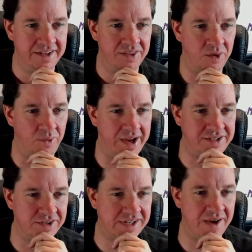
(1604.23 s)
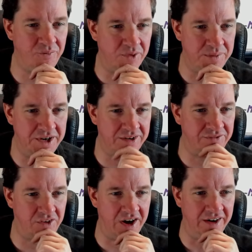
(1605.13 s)
The racers come from near and
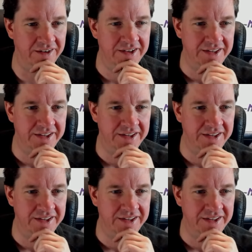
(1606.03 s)
far.